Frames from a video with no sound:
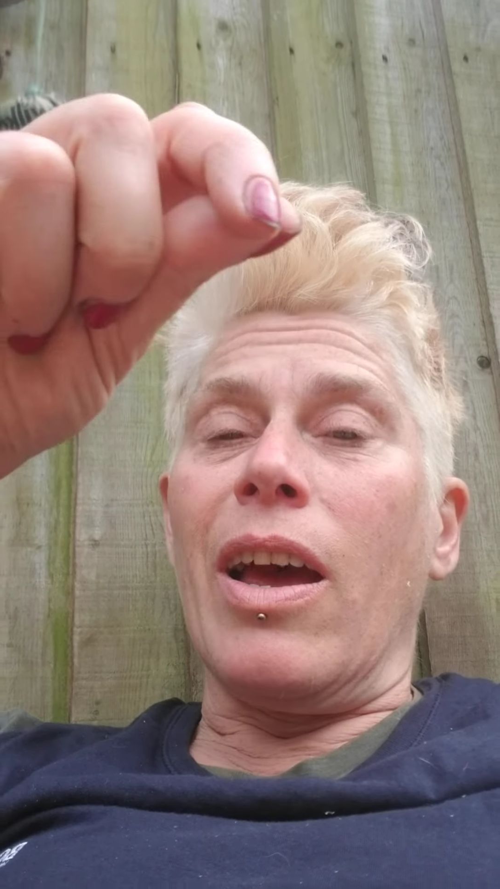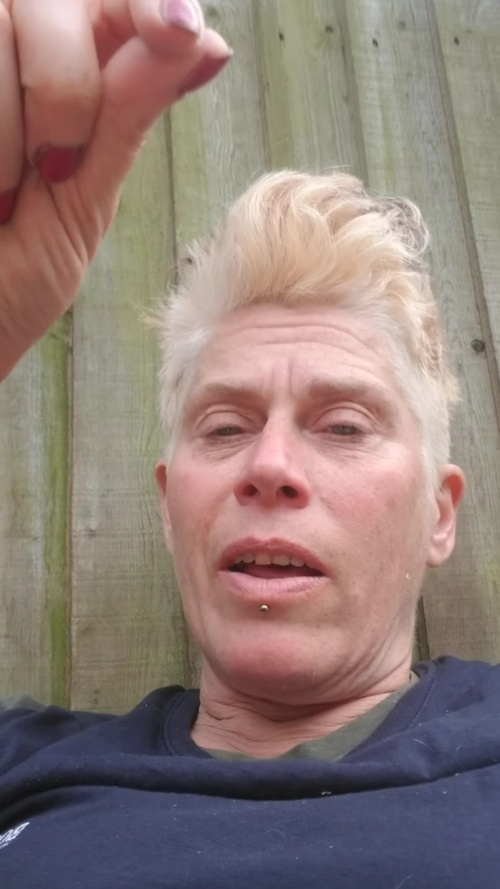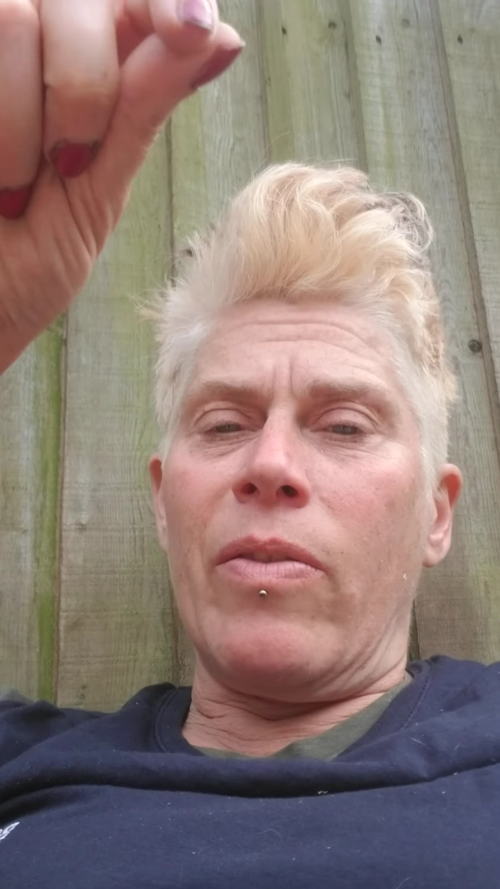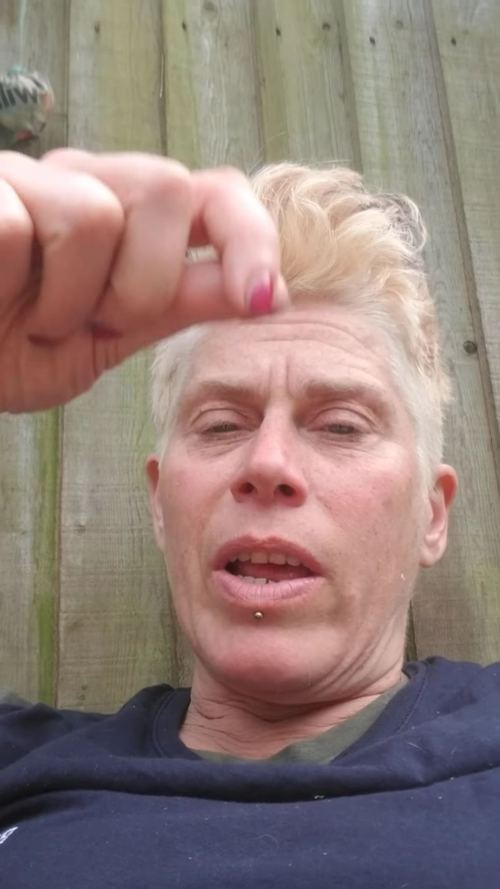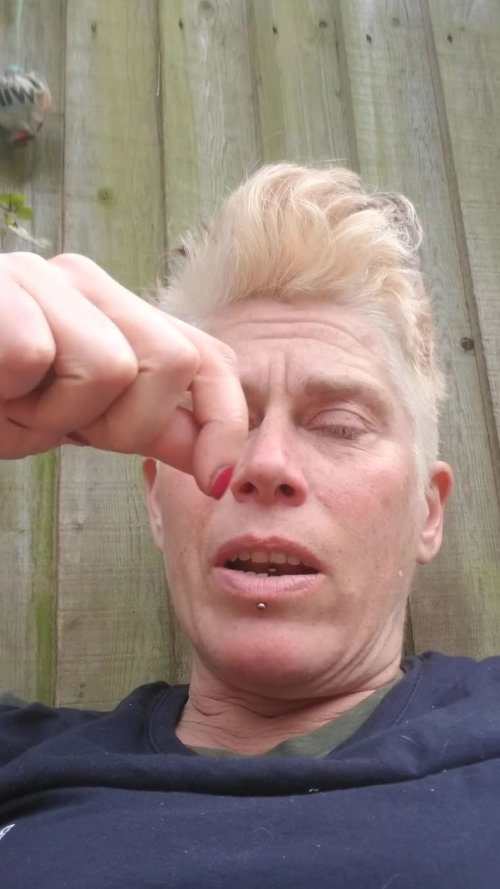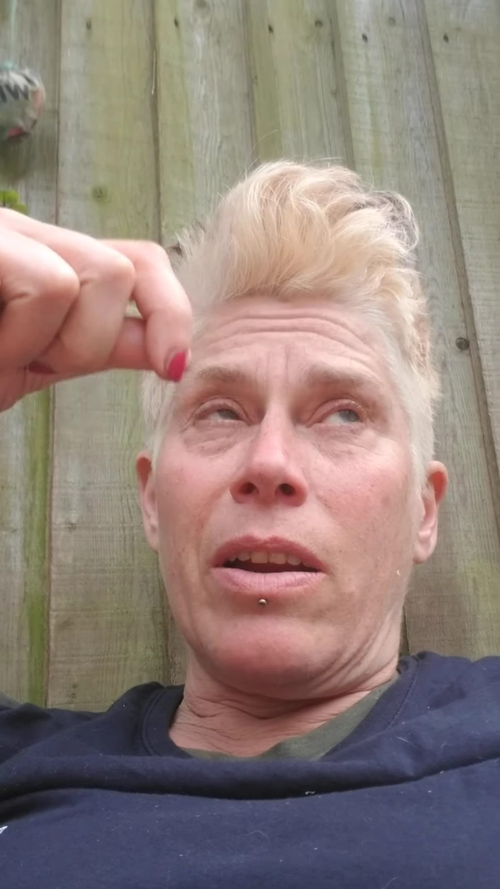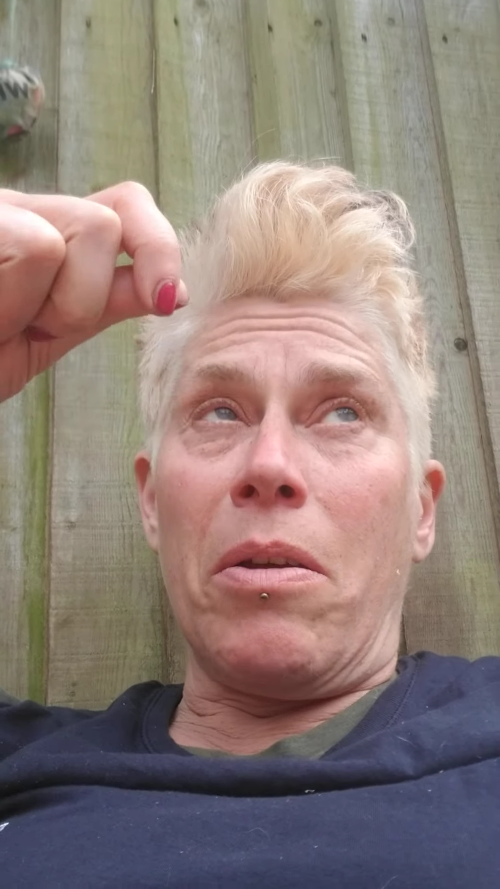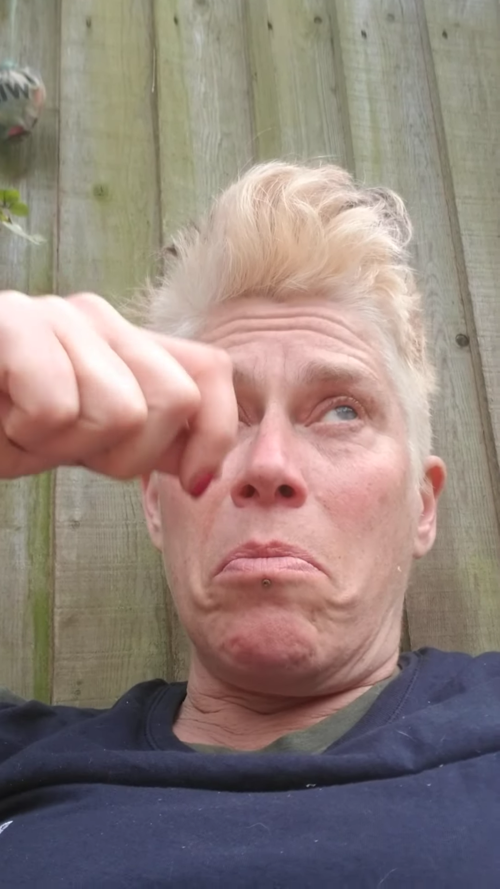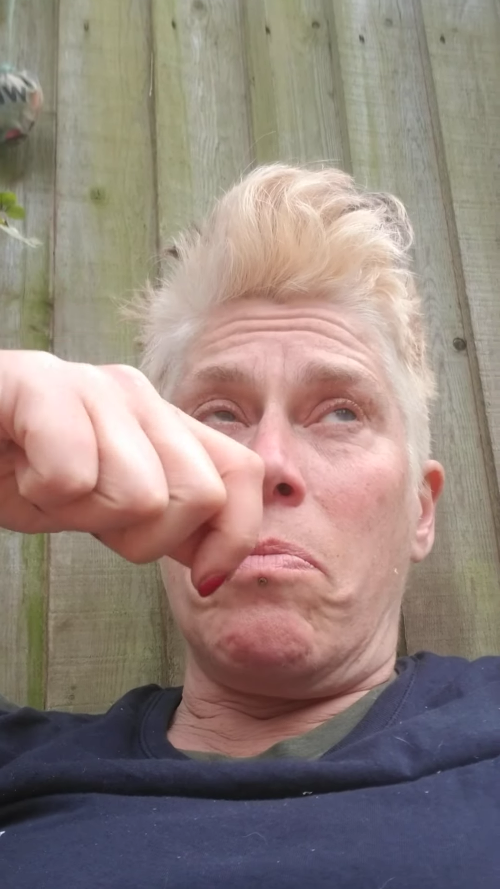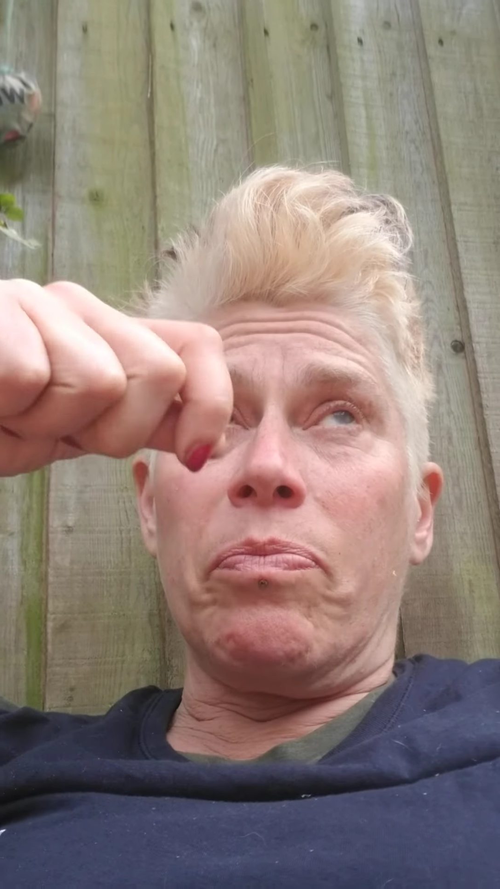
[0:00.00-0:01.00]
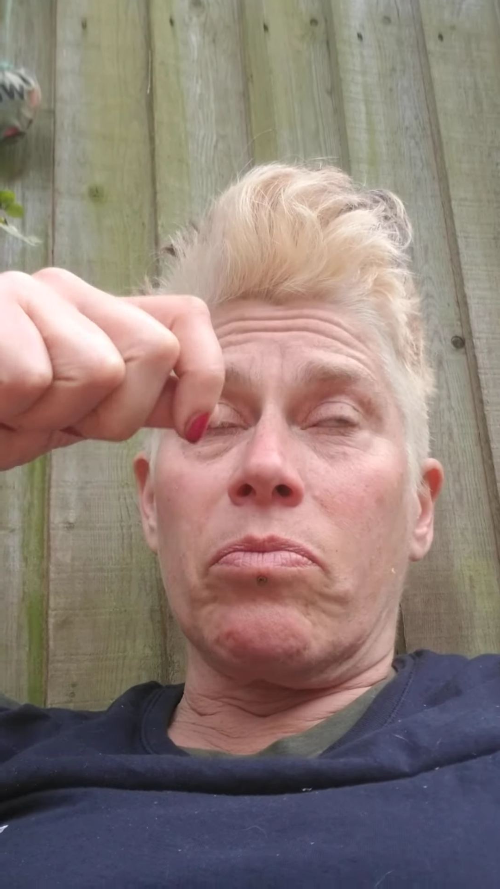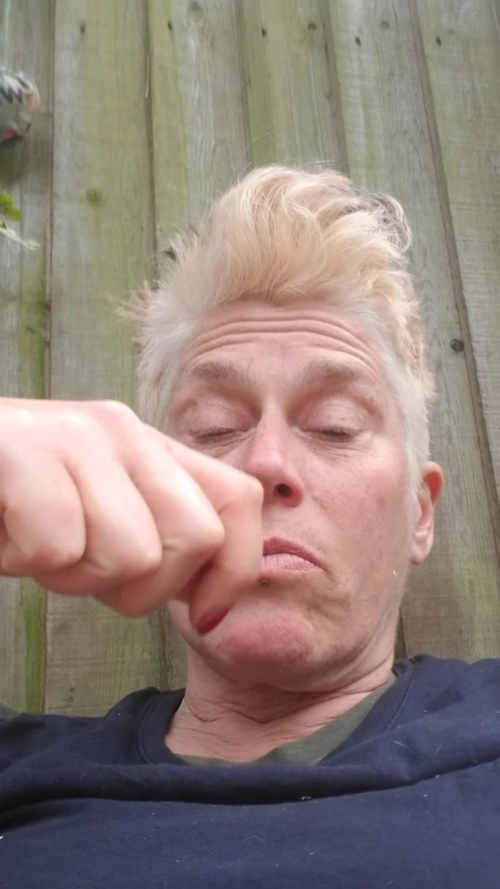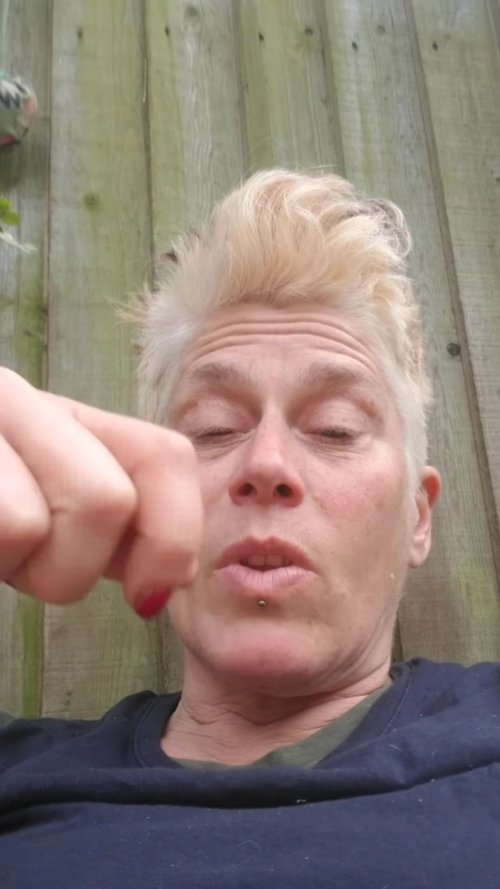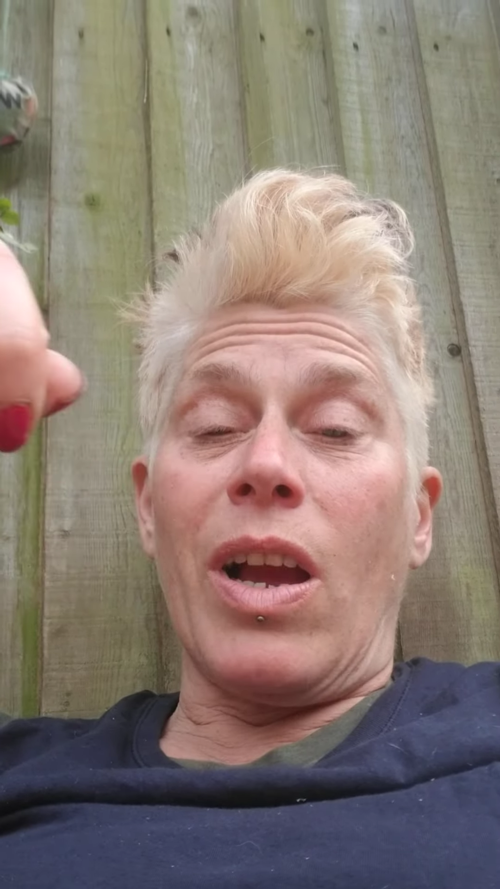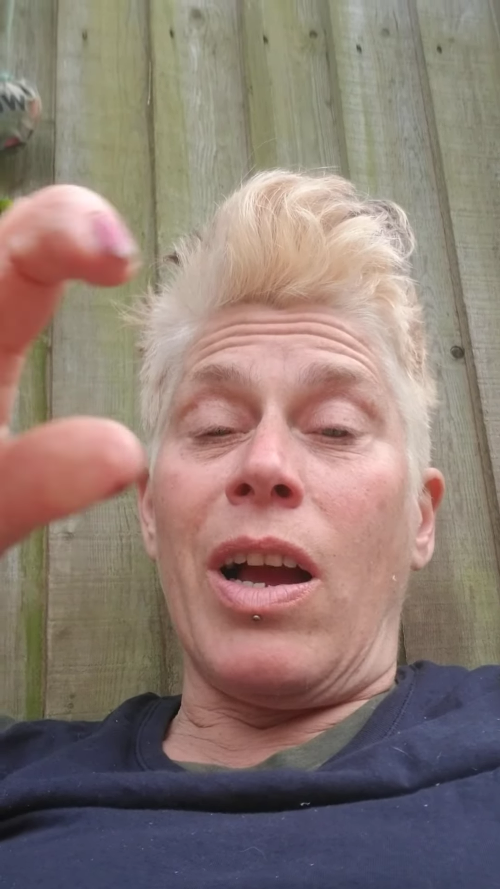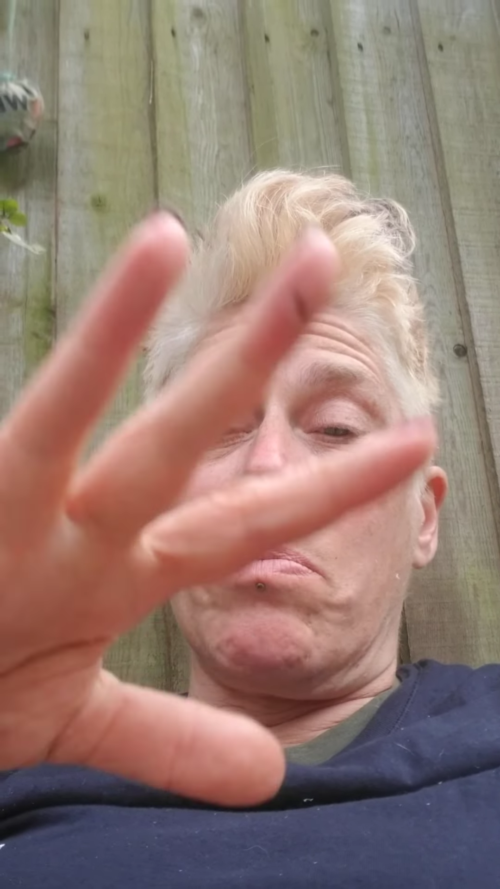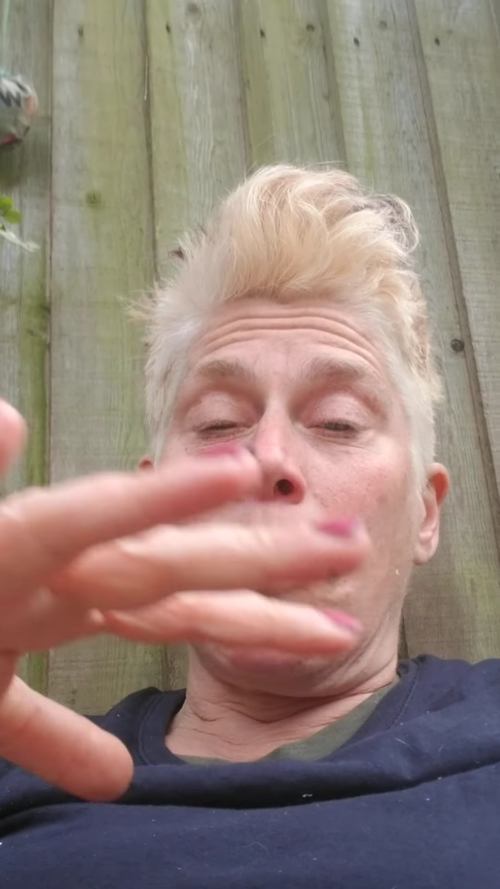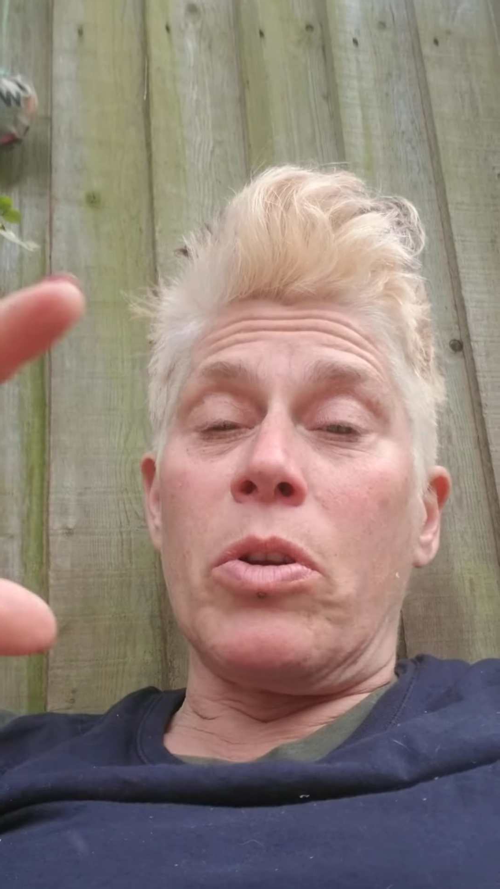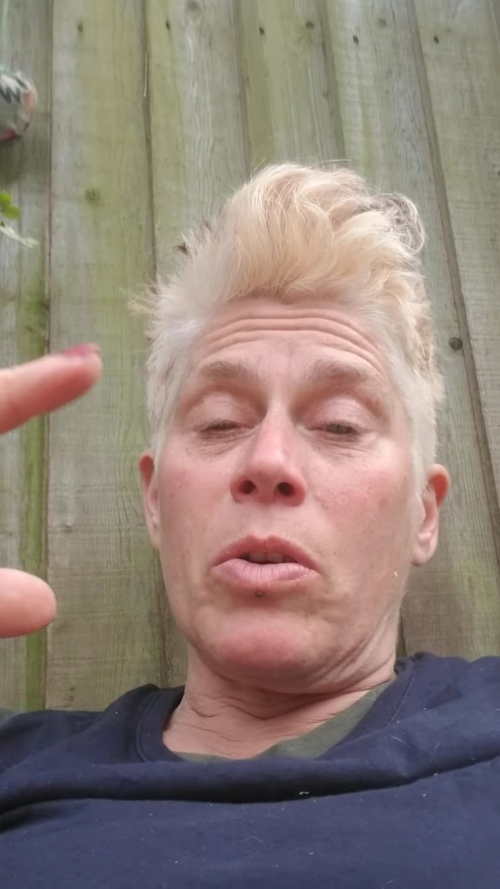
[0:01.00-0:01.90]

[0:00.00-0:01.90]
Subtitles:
And then I put